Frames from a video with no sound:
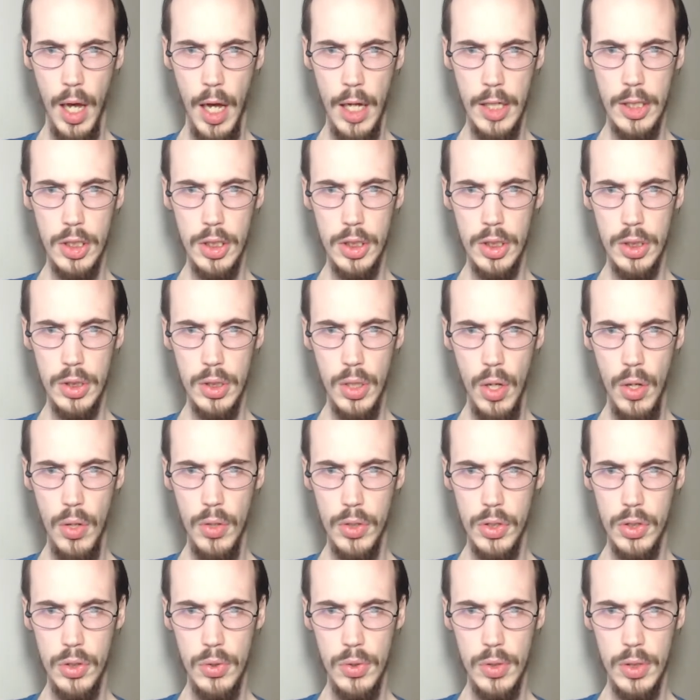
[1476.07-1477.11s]
I just
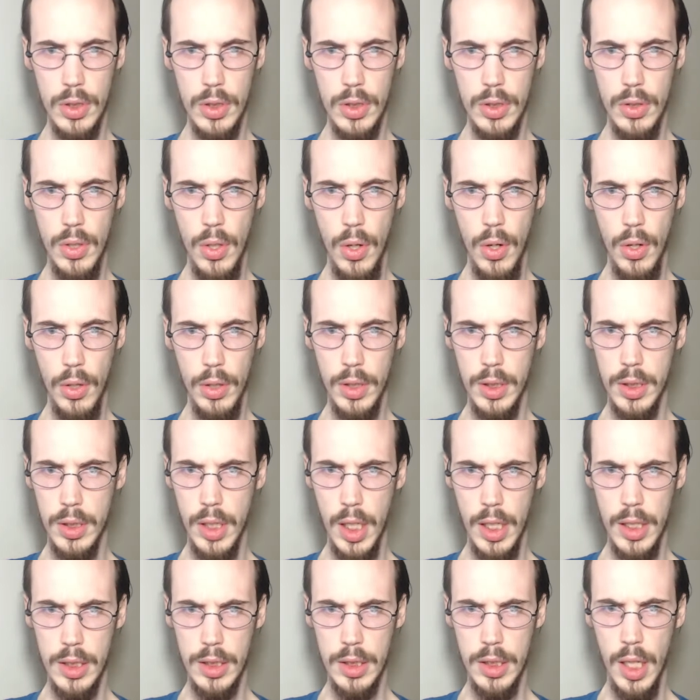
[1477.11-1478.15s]
saw a shooting star in the
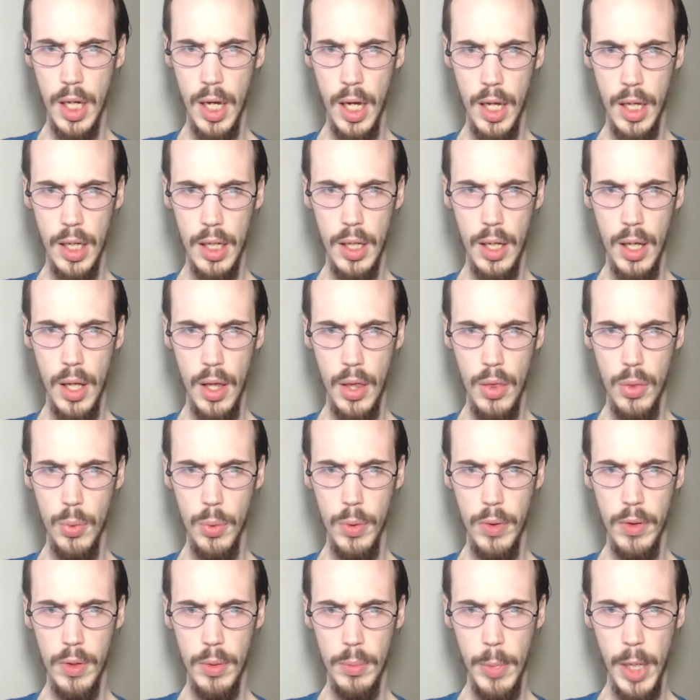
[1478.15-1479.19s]
night sky.
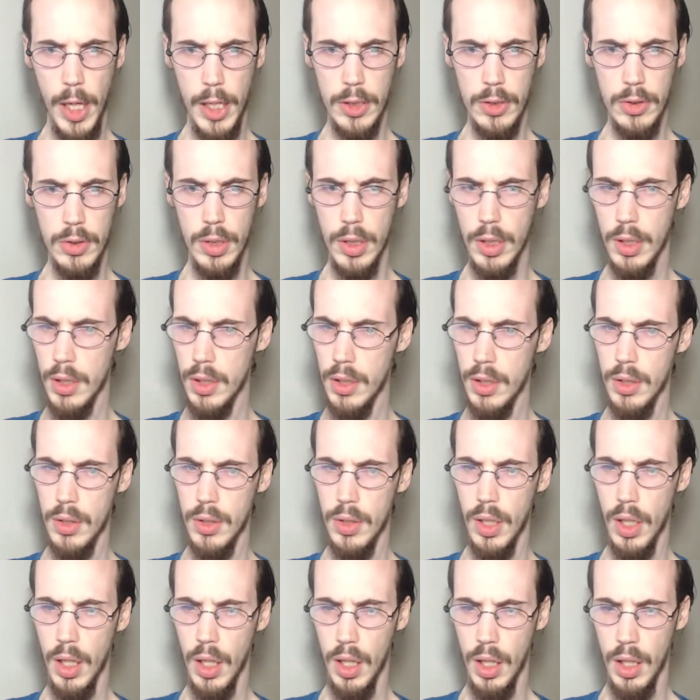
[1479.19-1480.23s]
Three of them, actually.
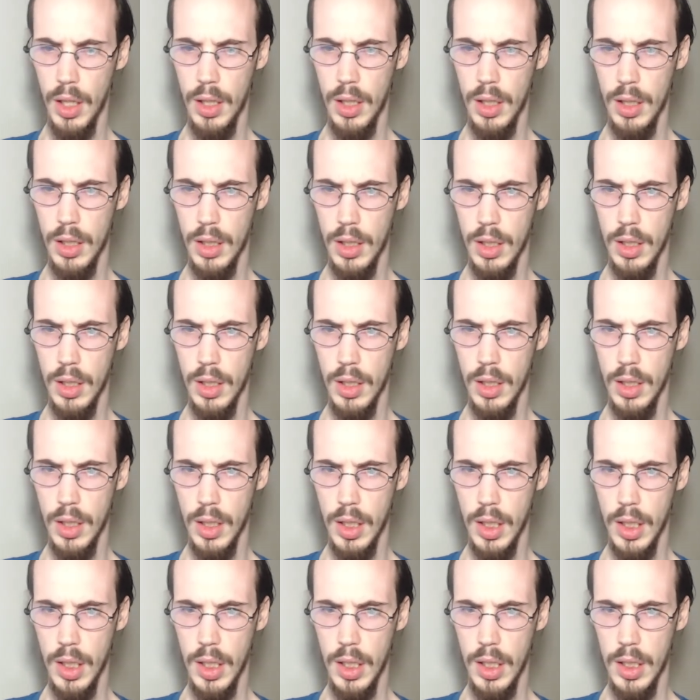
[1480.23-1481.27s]
Huh?
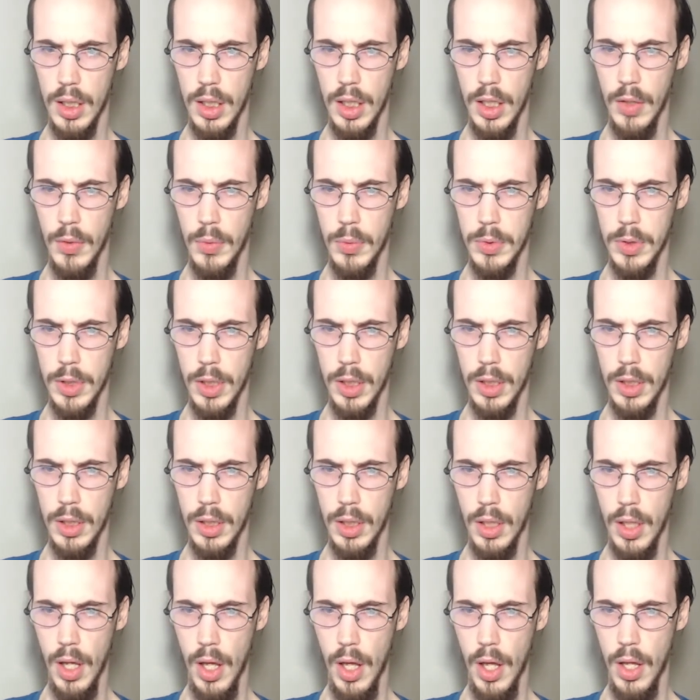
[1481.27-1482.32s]
We're like,
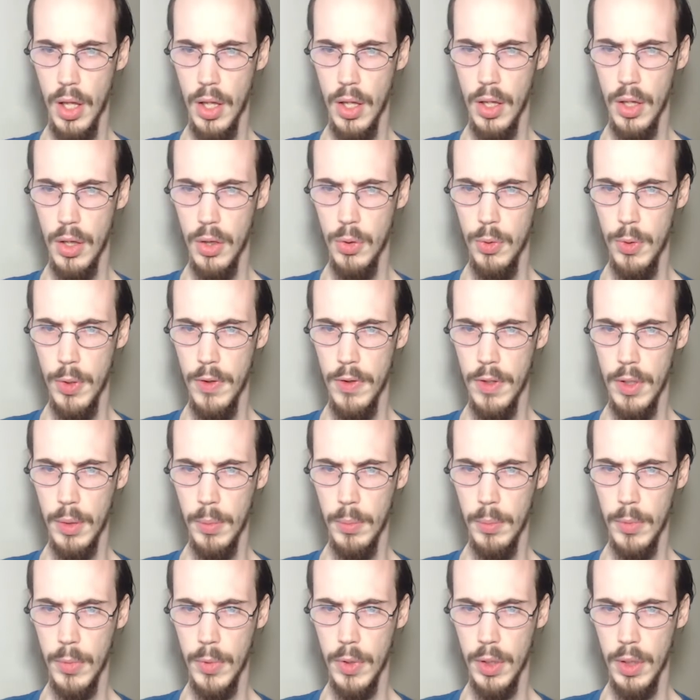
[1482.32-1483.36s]
three of
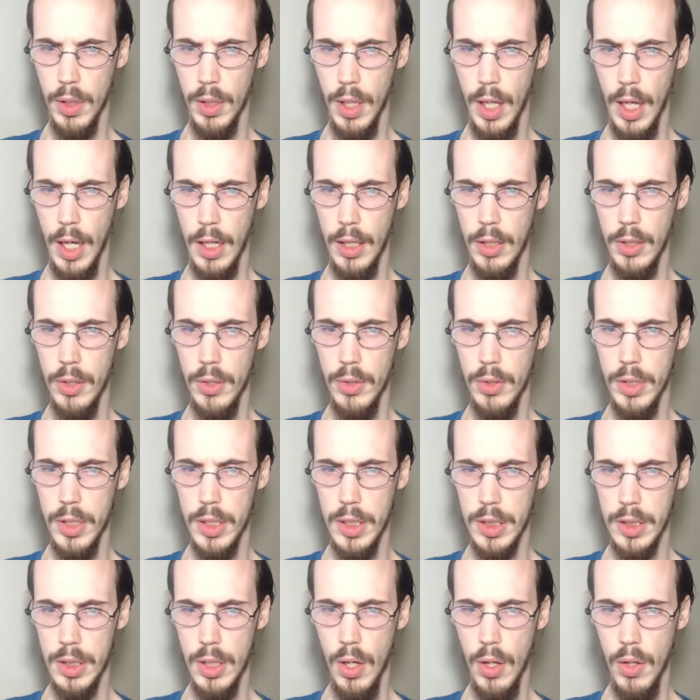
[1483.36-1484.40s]
them. I clearly
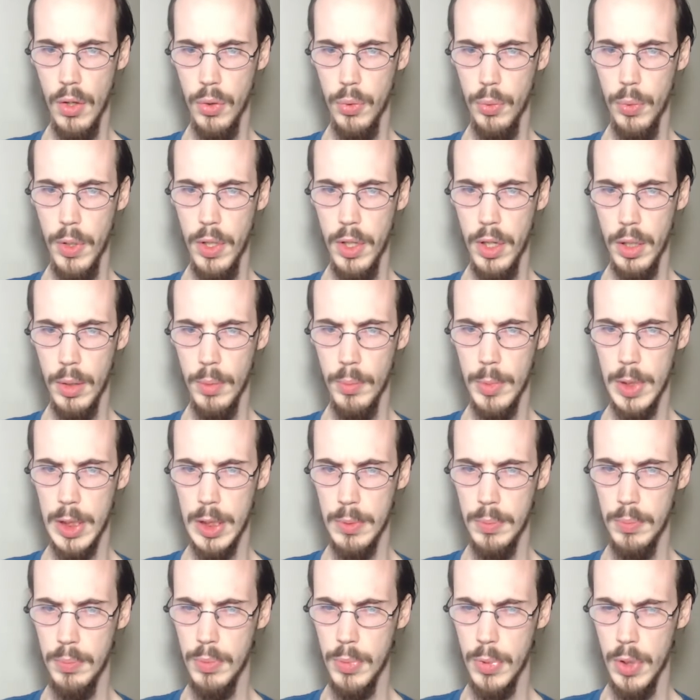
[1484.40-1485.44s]
saw three of them
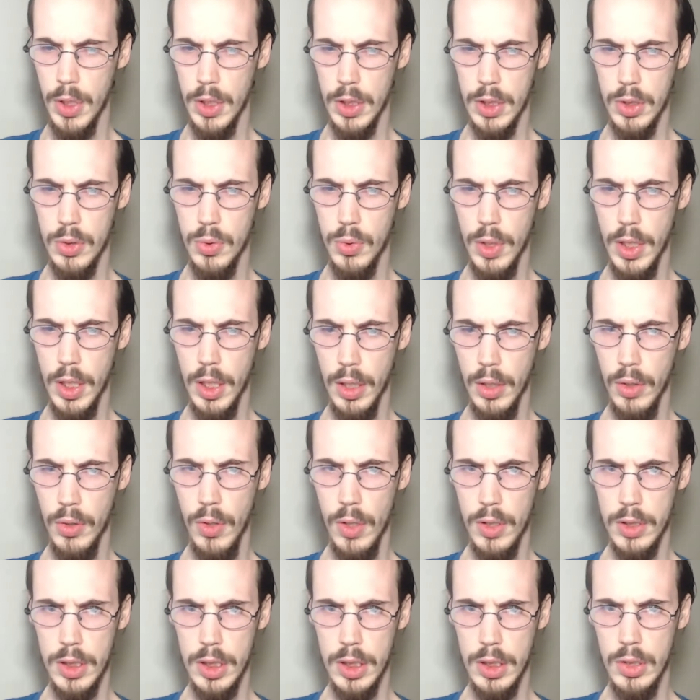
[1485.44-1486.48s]
streaking
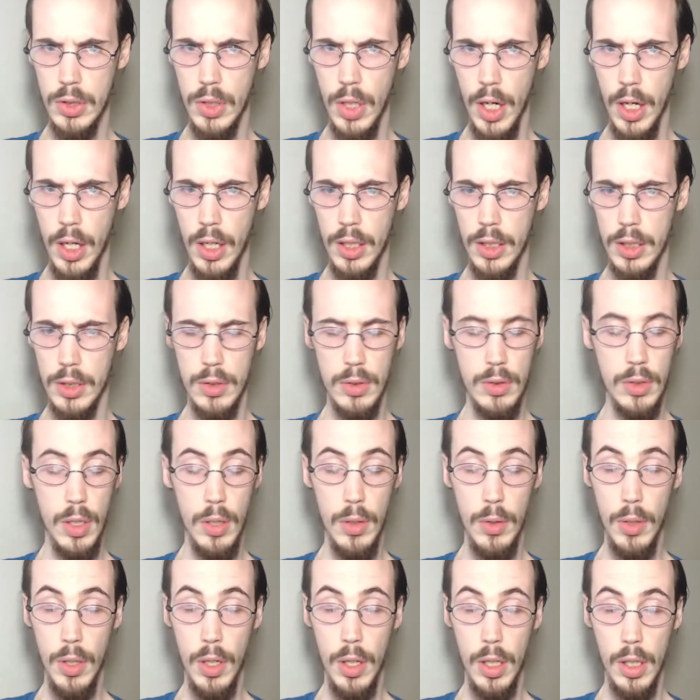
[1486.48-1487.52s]
across the
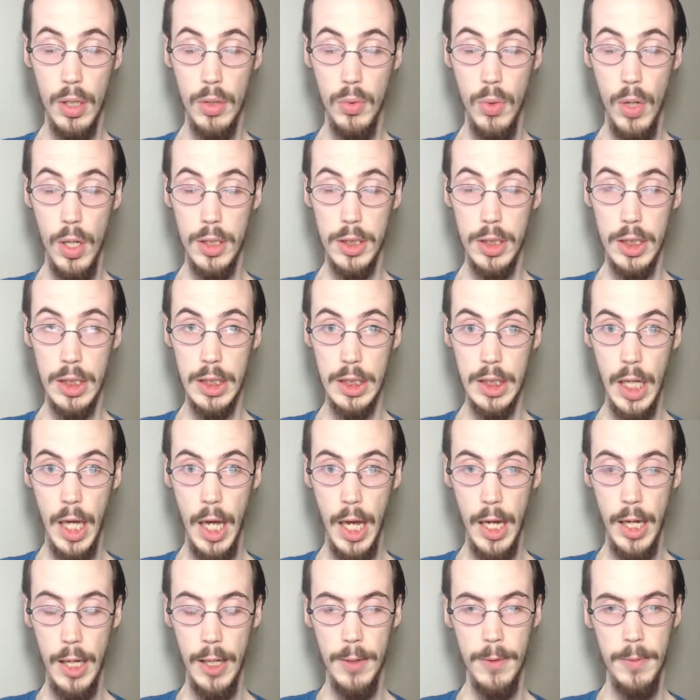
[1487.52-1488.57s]
across the
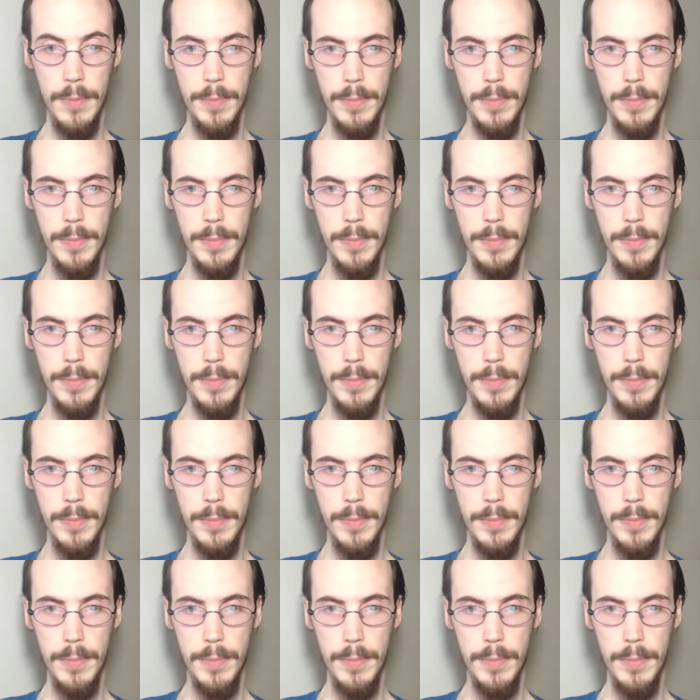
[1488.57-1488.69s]
sky.